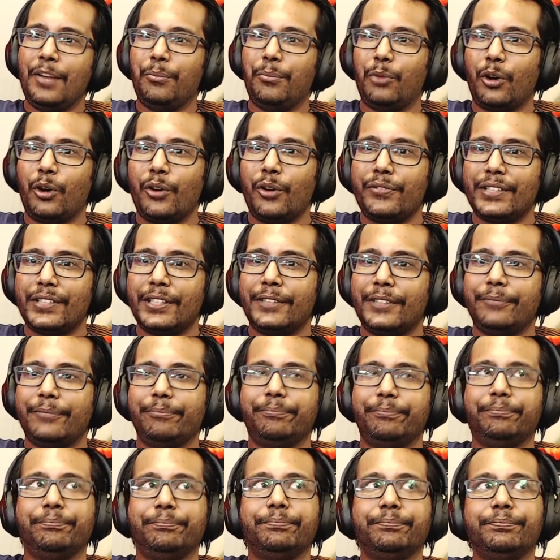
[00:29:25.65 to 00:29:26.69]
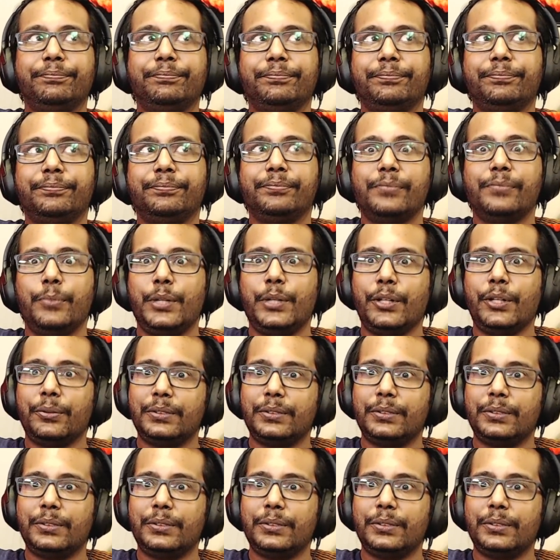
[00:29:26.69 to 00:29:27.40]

Moreover, we